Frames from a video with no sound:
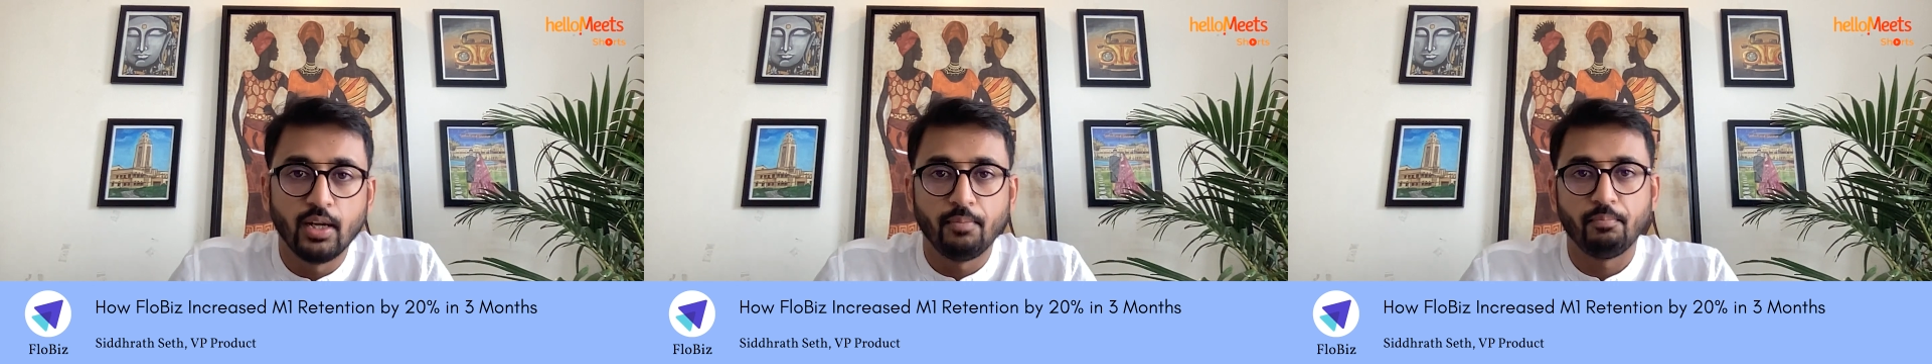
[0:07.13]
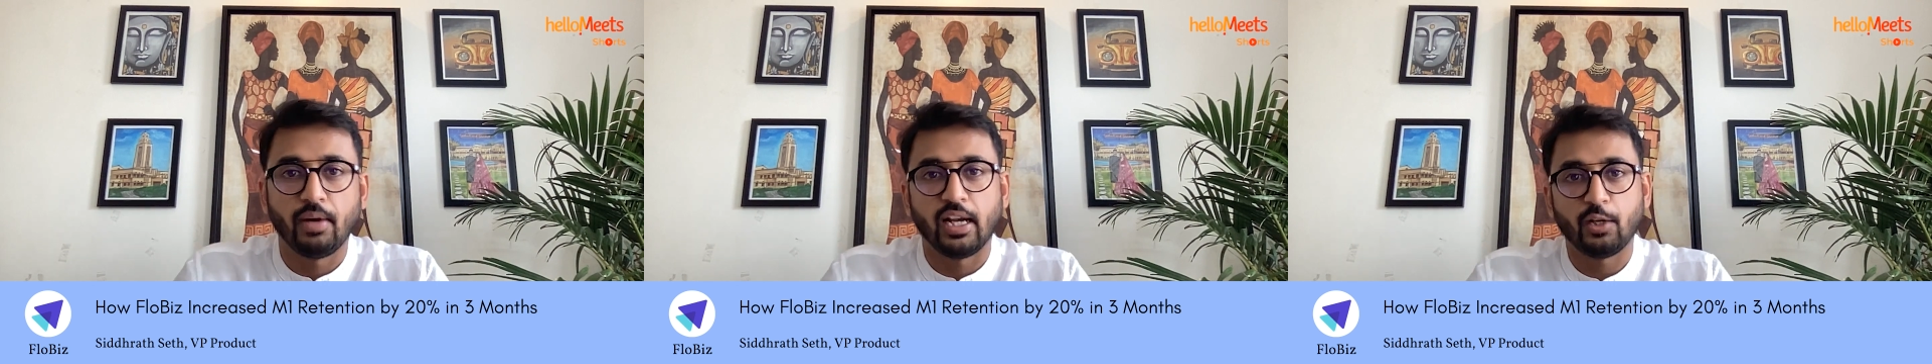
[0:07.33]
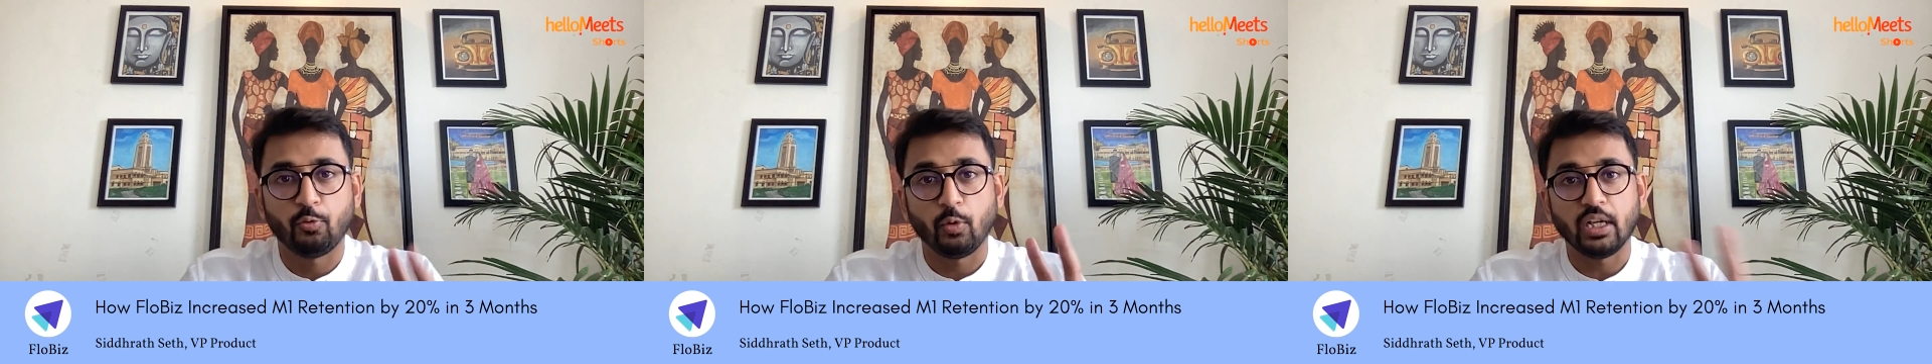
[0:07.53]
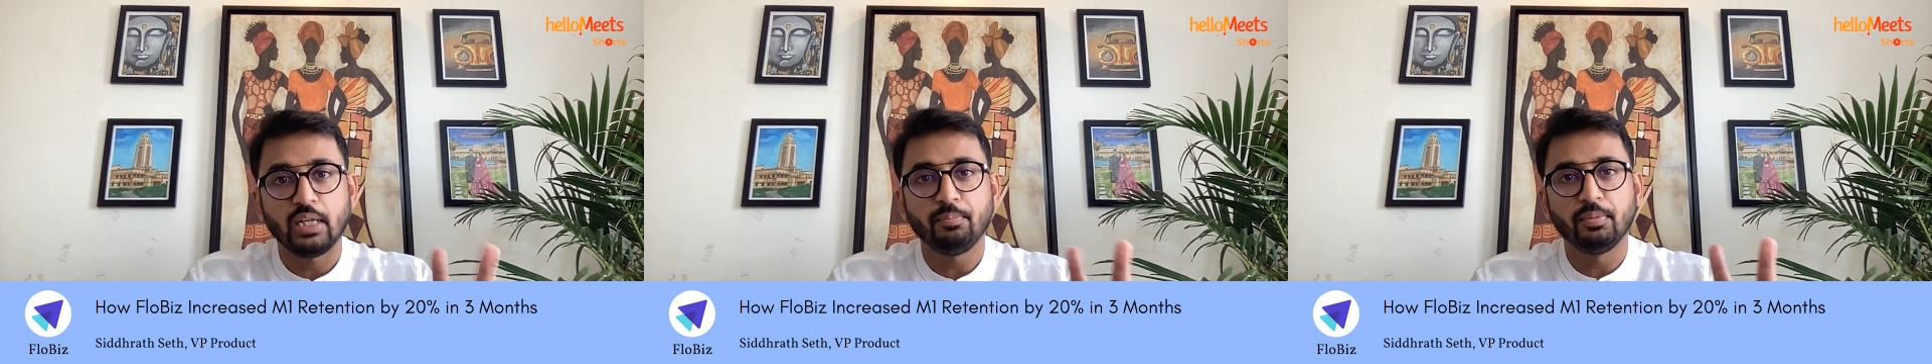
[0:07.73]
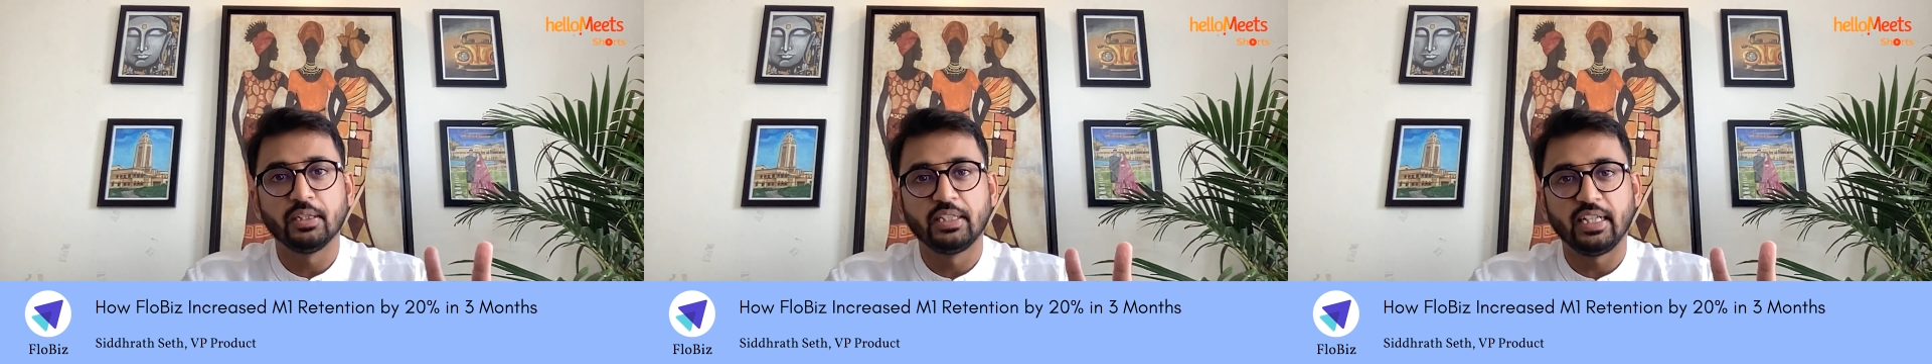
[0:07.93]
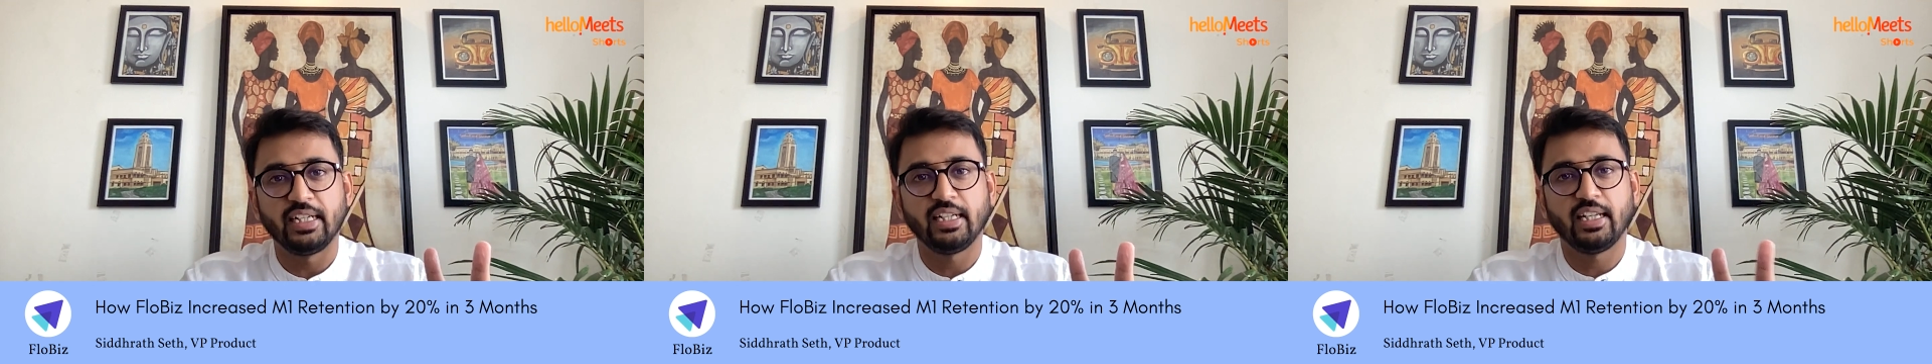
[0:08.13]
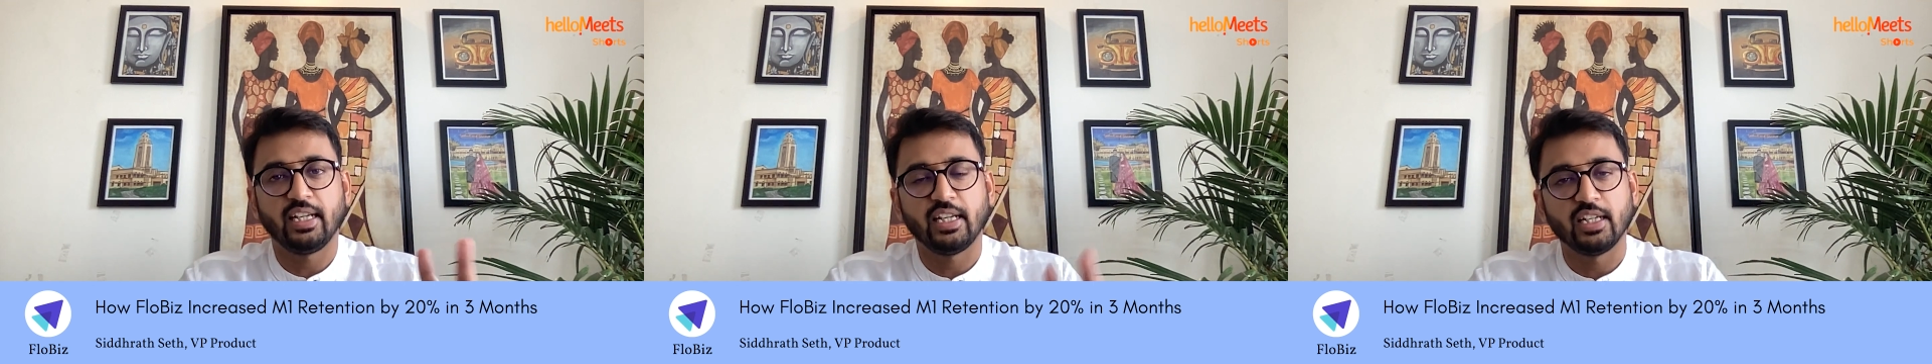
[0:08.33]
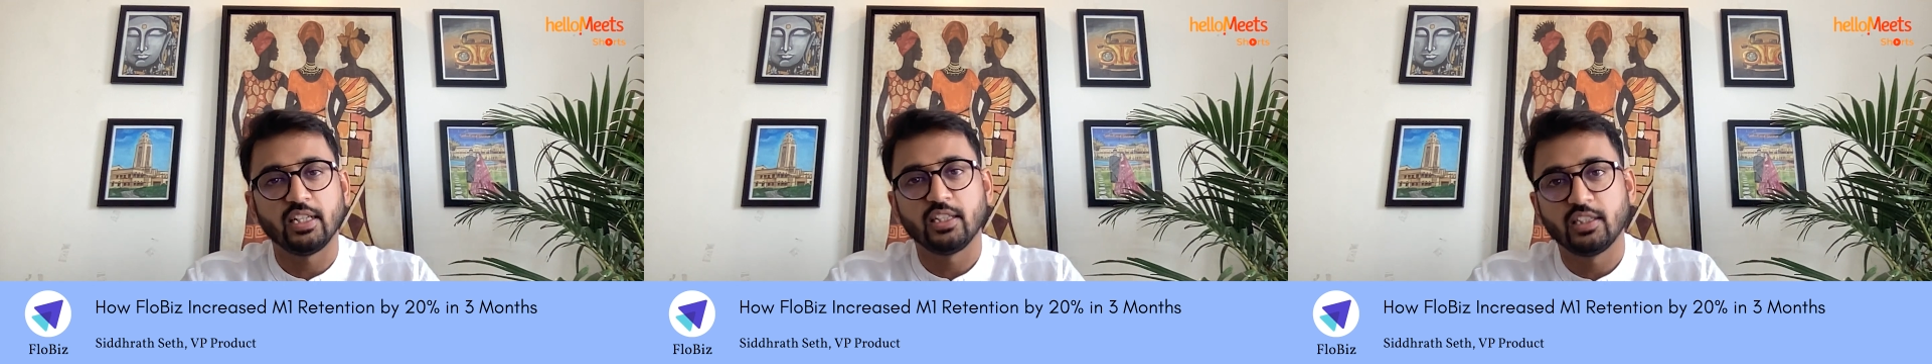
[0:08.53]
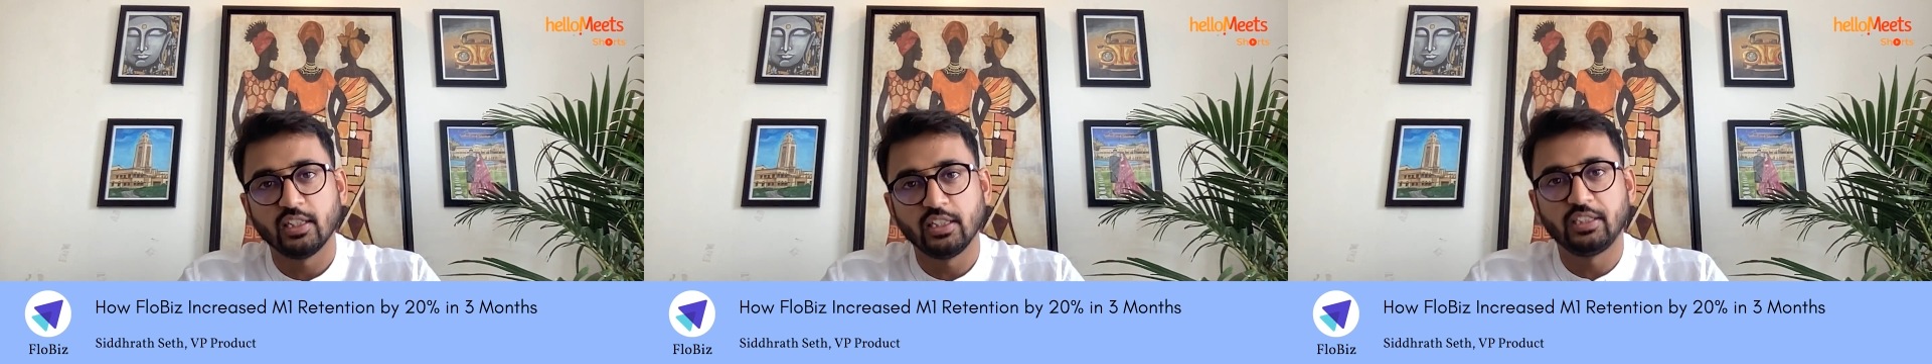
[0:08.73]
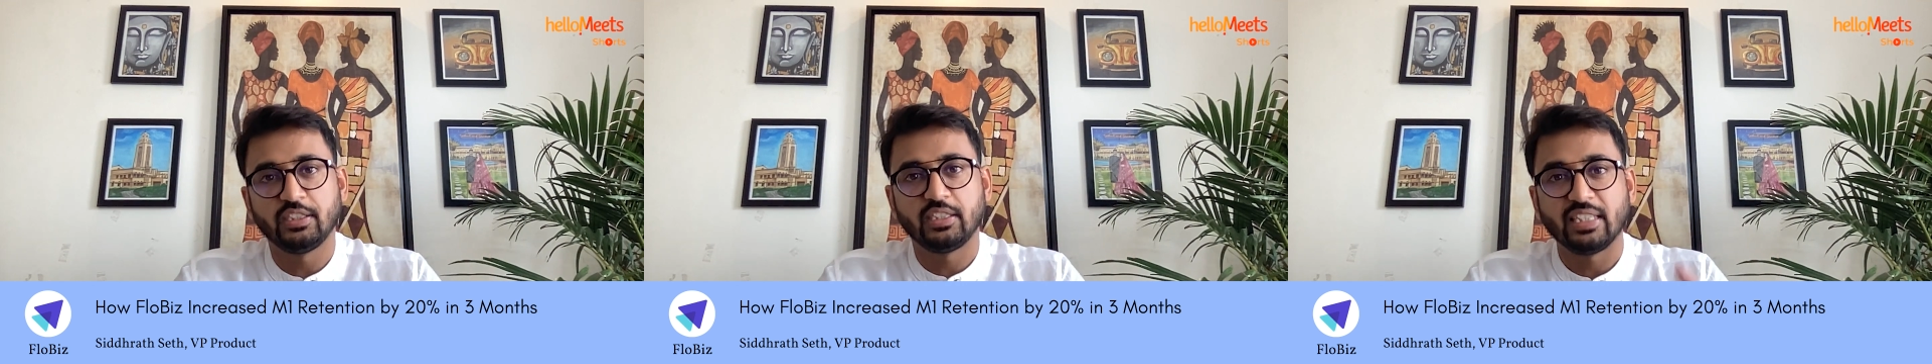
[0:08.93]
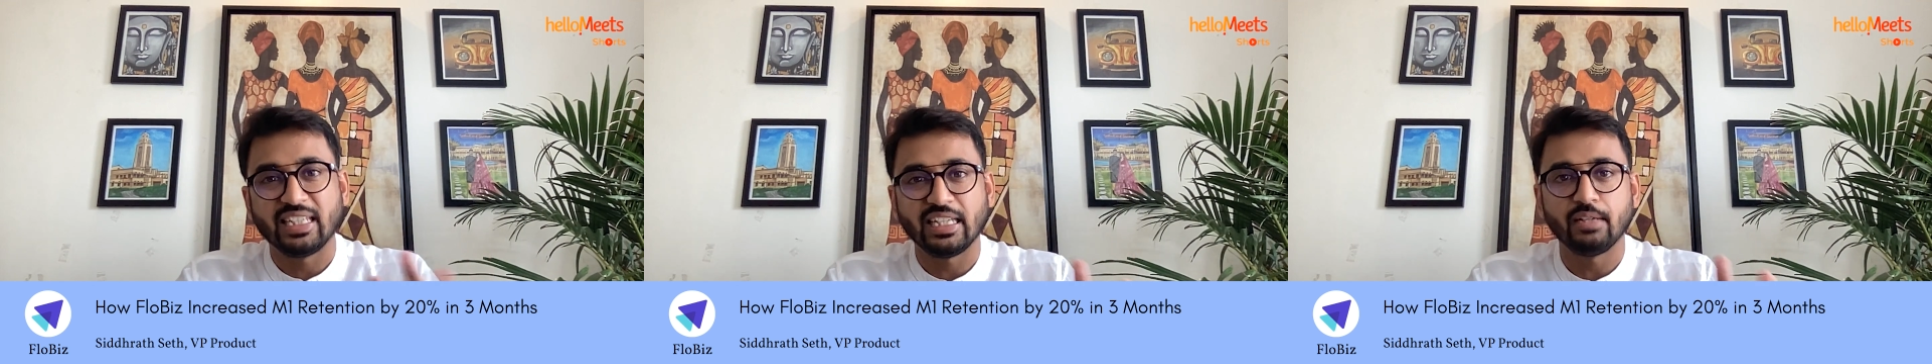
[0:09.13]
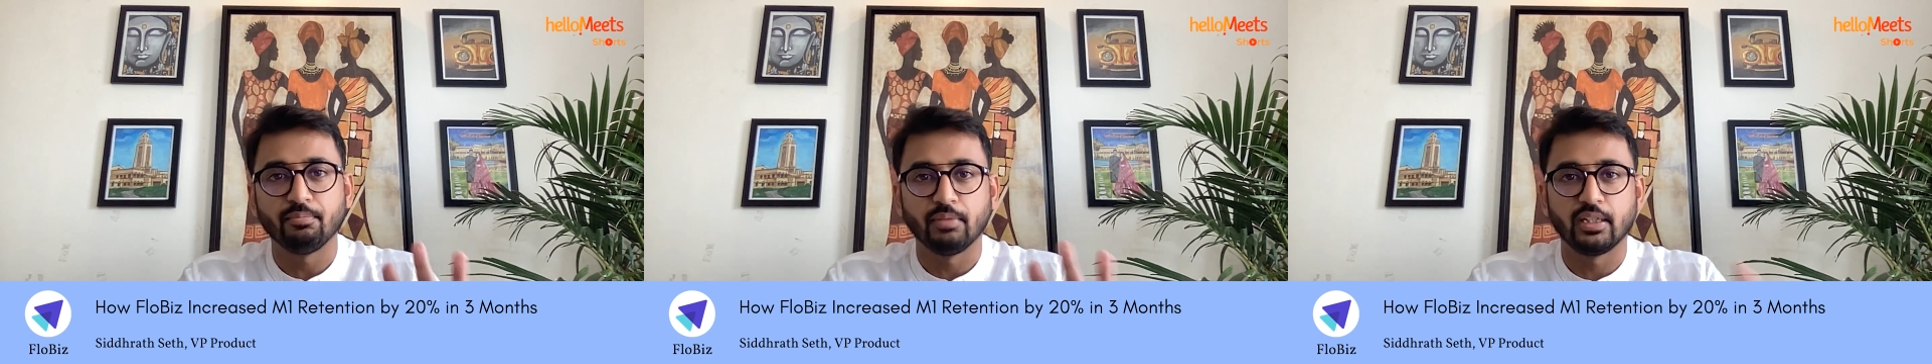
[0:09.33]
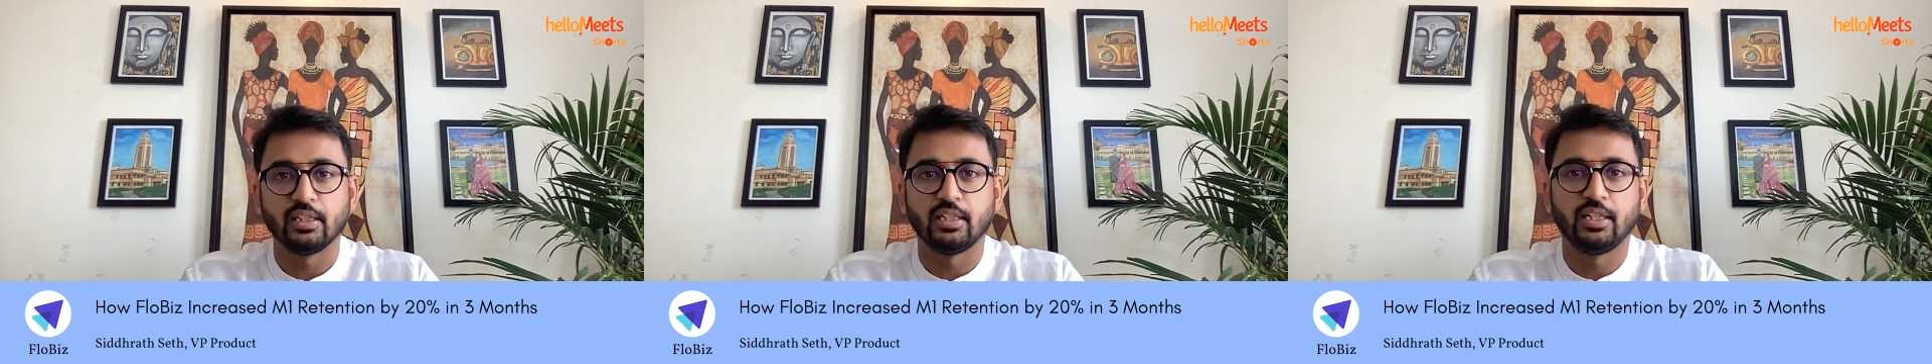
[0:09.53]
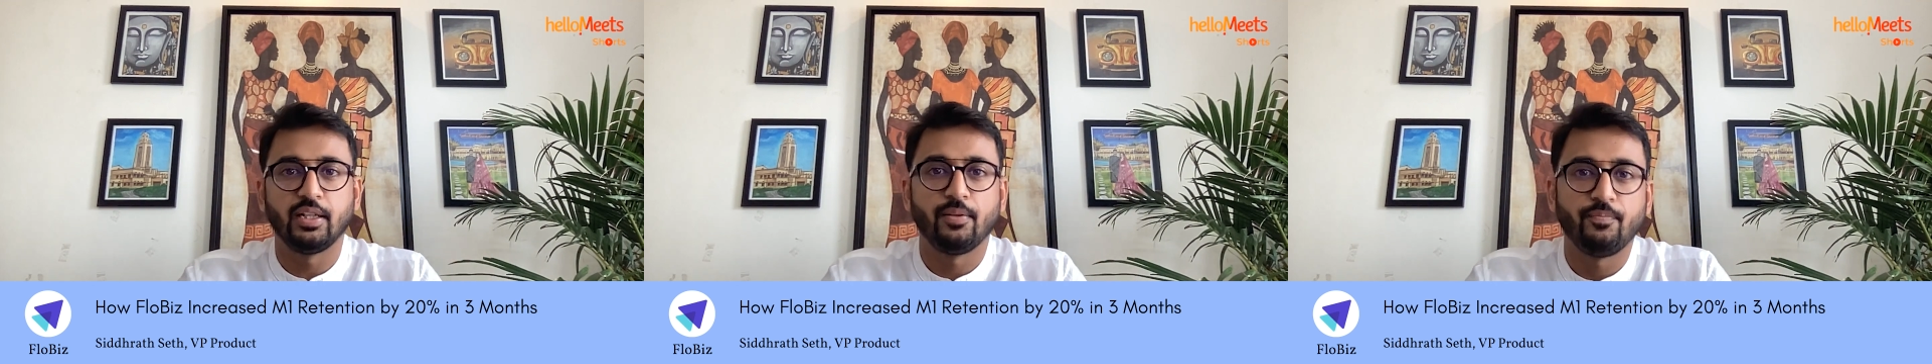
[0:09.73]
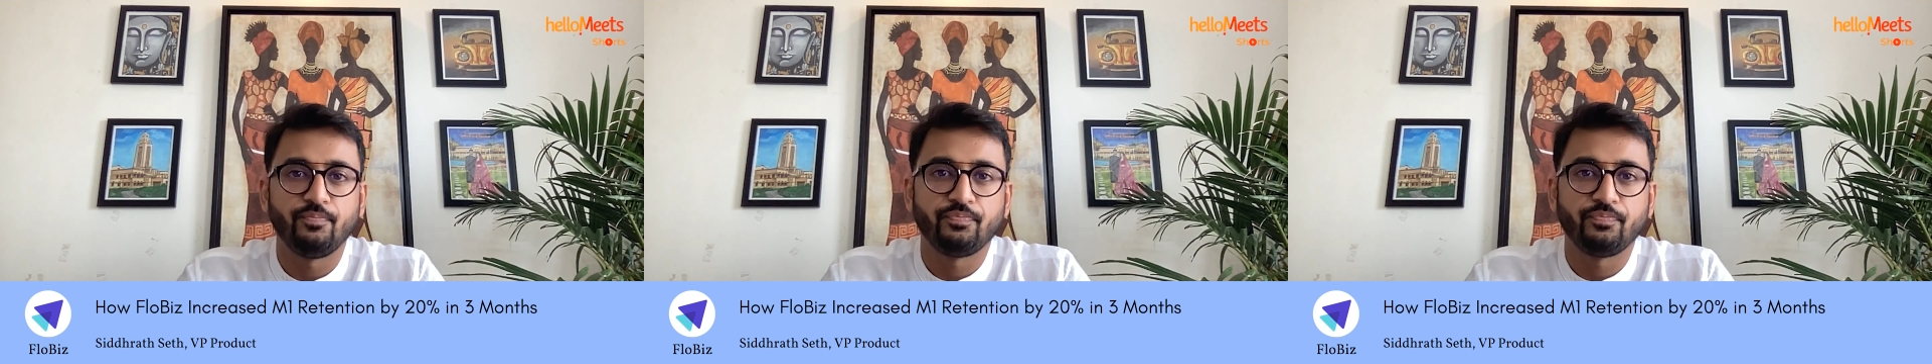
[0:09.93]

by 20% in just 3 months.